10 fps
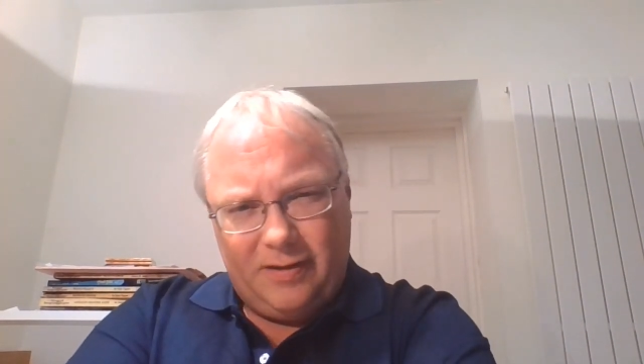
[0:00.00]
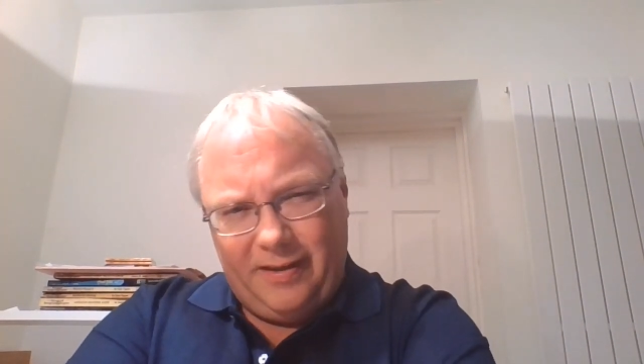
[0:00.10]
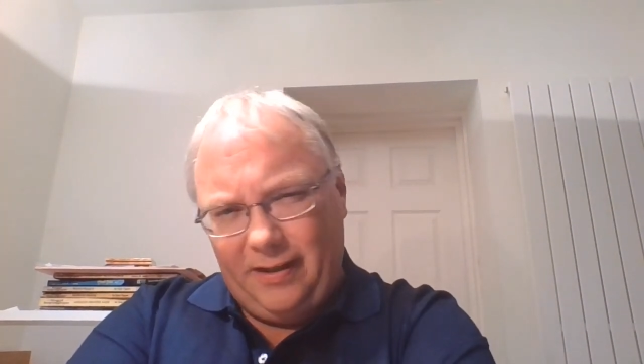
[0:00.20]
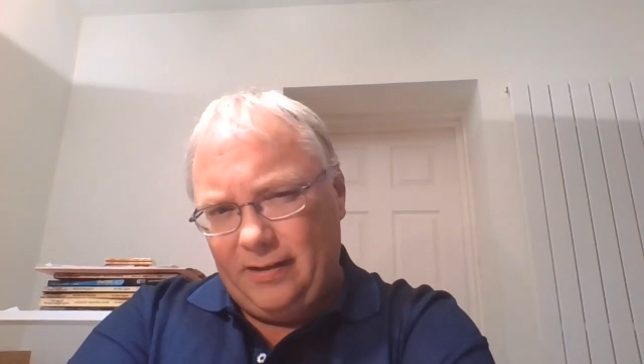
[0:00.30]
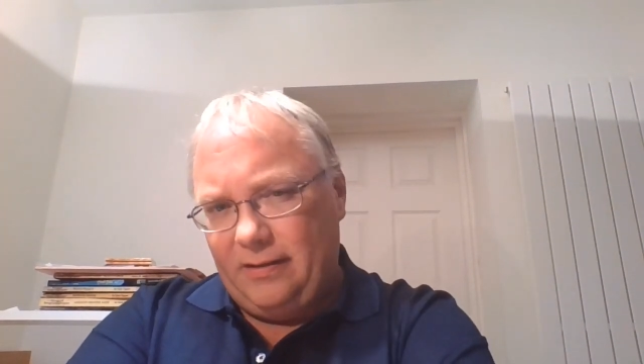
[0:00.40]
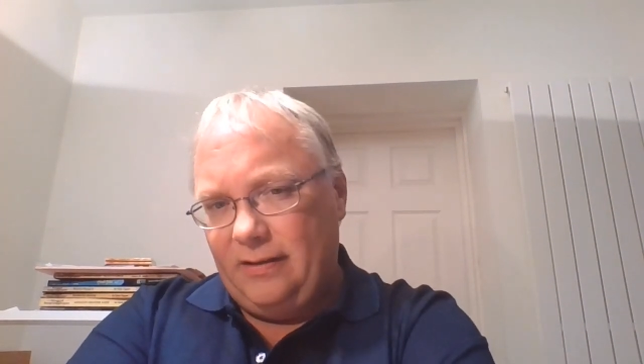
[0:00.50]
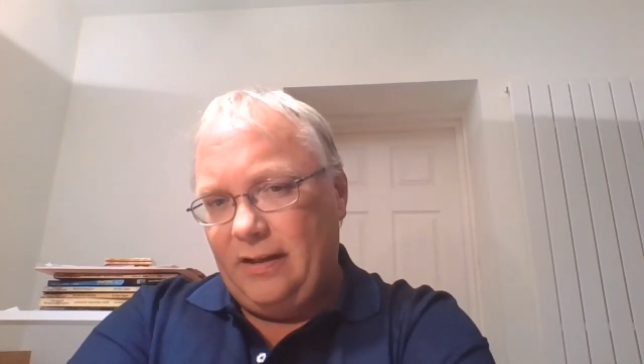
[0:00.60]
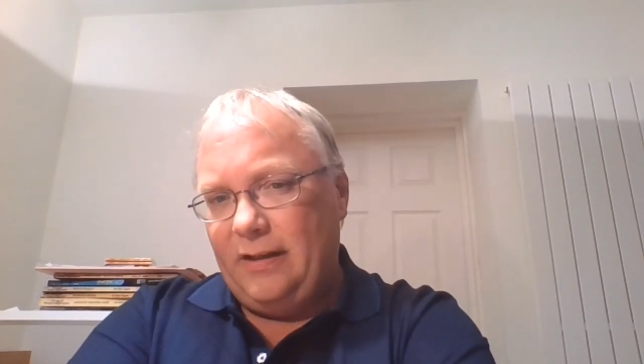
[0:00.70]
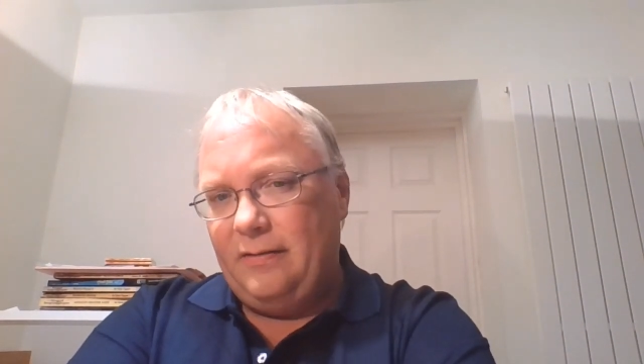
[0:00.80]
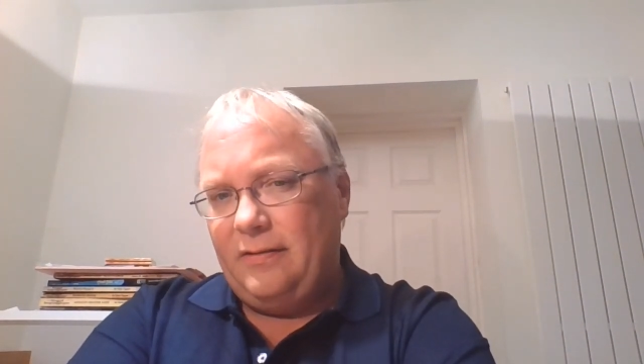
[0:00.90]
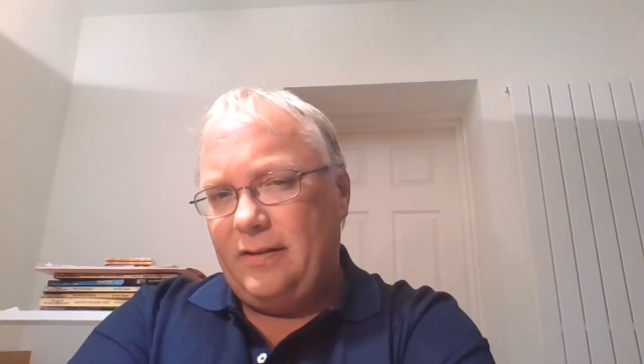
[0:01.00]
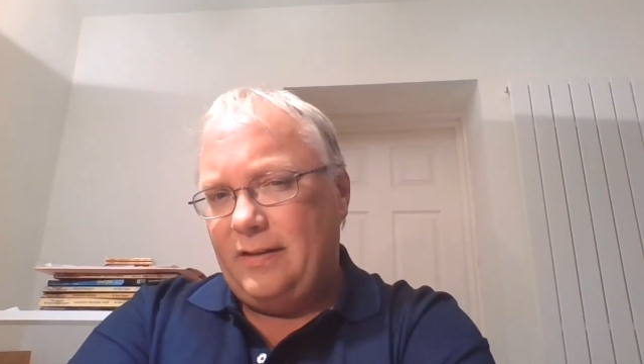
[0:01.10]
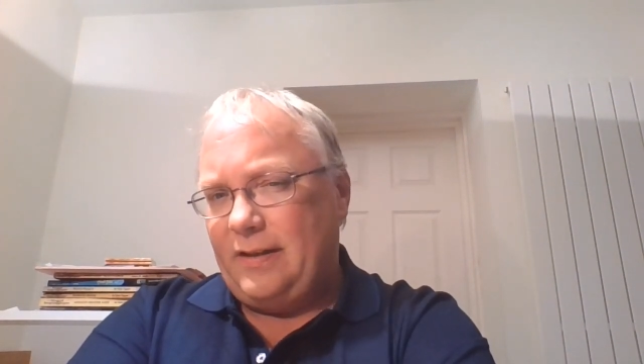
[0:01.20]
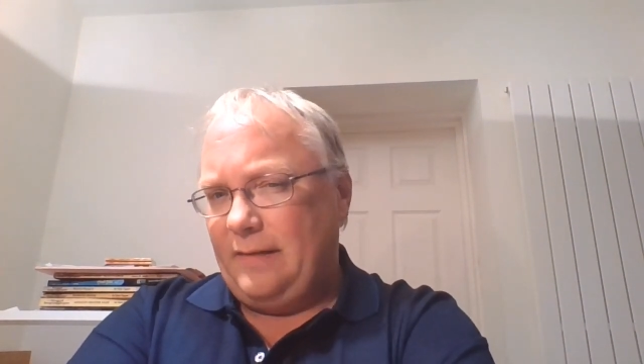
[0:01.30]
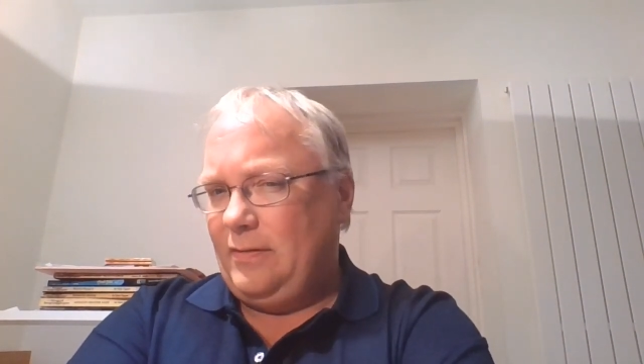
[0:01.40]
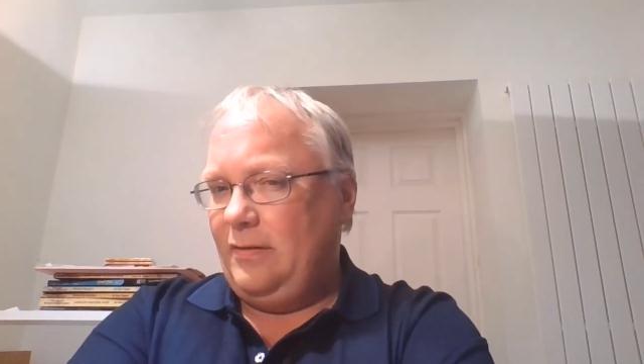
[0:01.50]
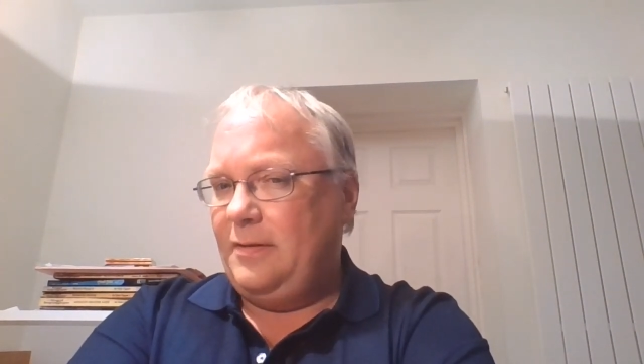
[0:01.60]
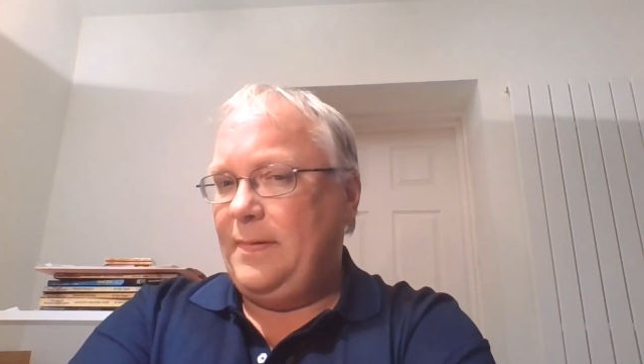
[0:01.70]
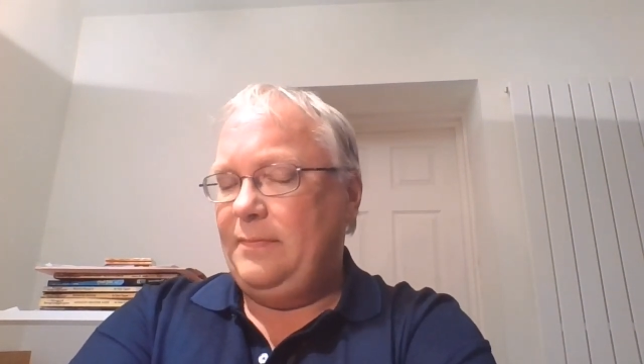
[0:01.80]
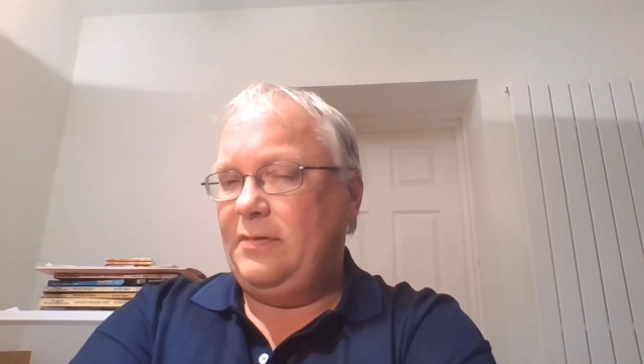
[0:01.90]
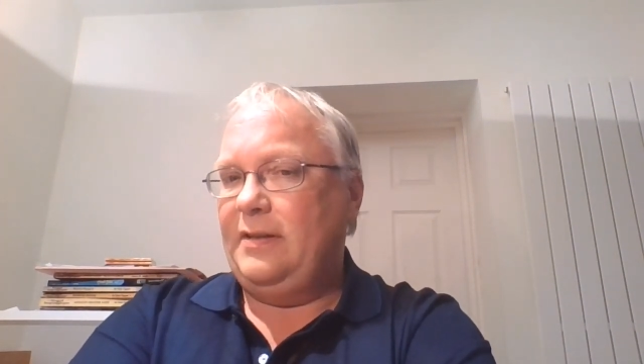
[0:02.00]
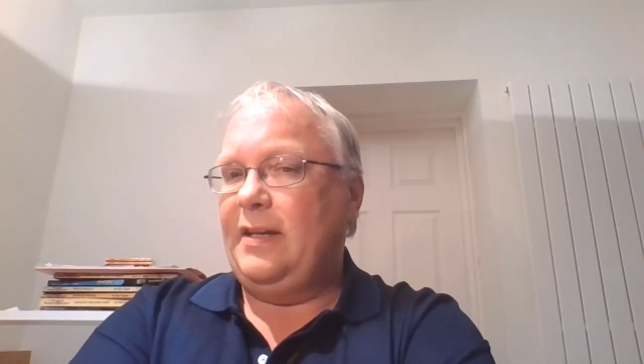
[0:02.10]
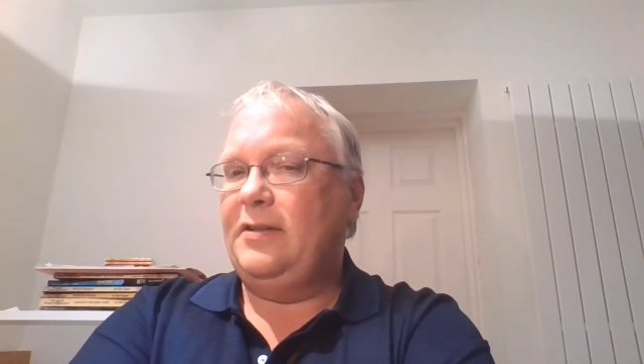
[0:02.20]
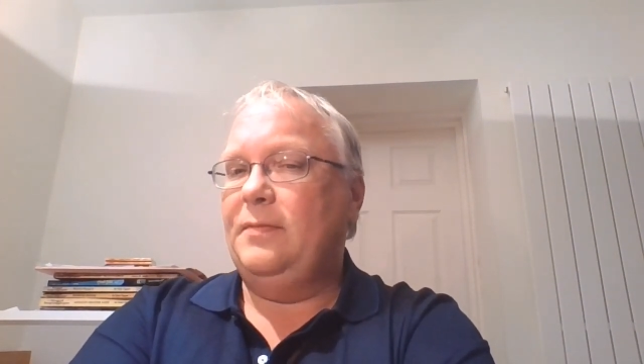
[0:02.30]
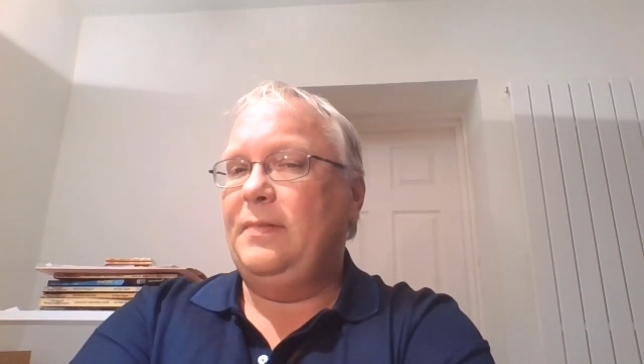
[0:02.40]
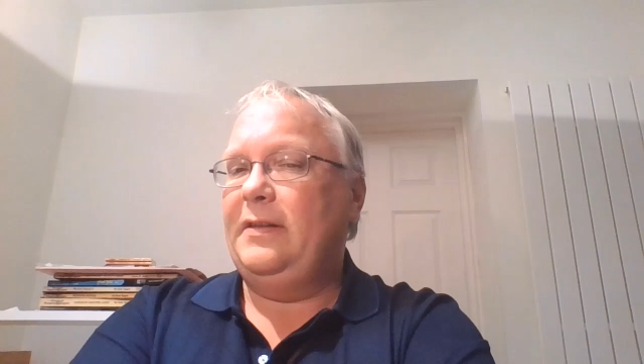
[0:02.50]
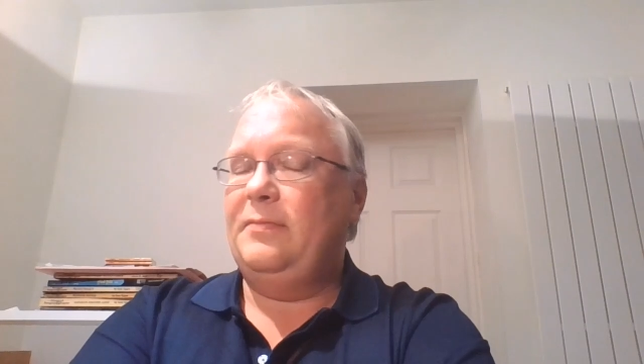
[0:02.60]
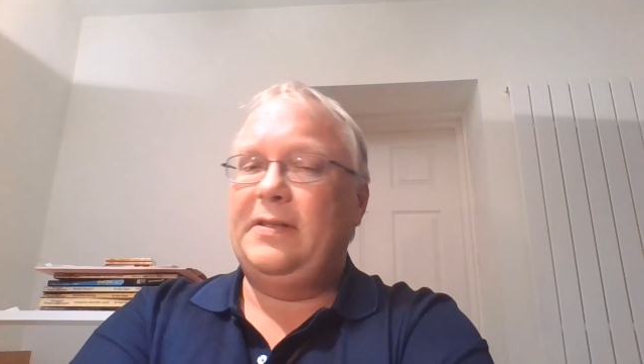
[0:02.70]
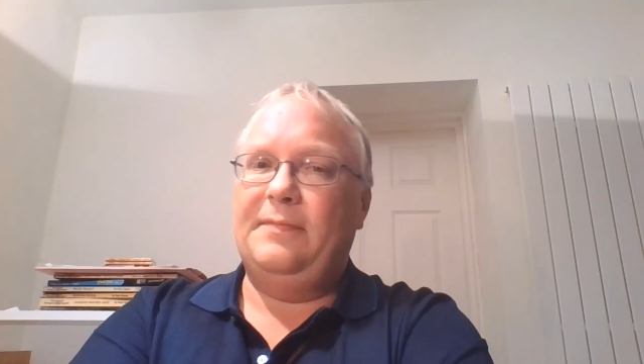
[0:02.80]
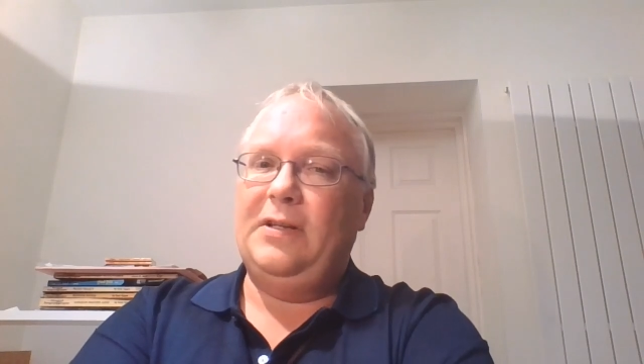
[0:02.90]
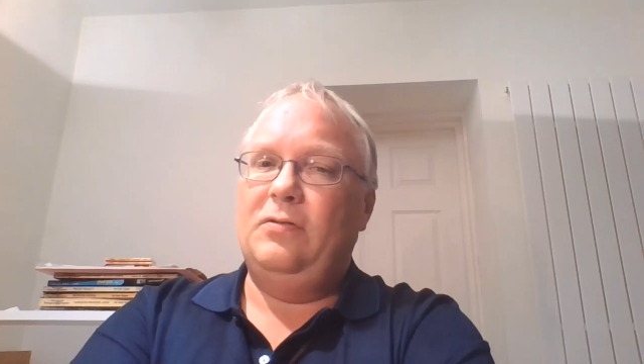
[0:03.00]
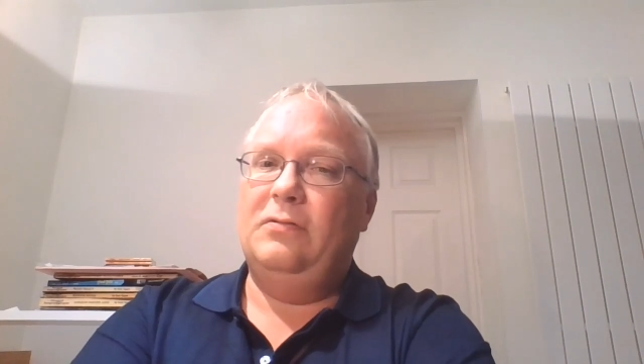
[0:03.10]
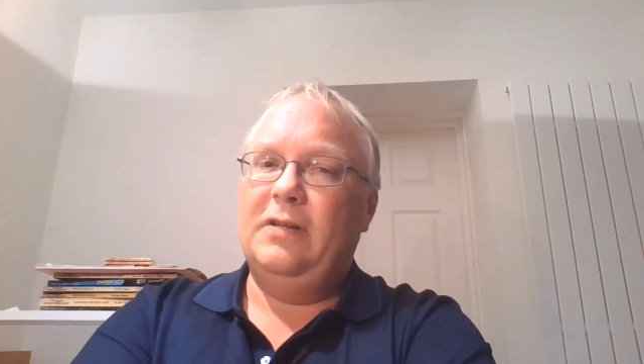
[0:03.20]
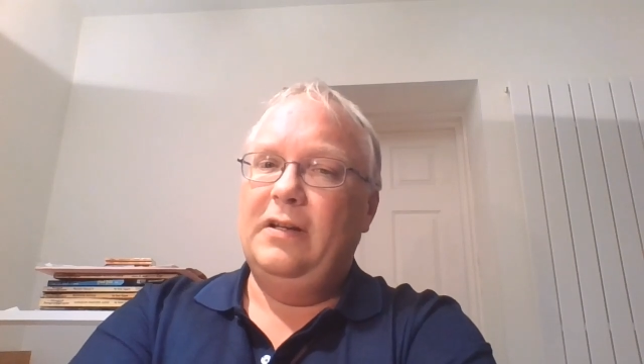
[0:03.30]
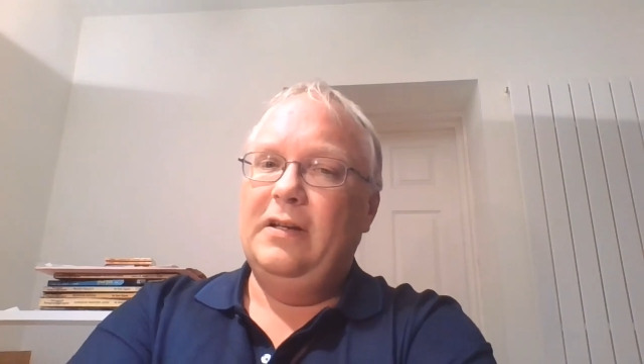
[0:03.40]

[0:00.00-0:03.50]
I think it escaped a lot of people's attention, but there was something called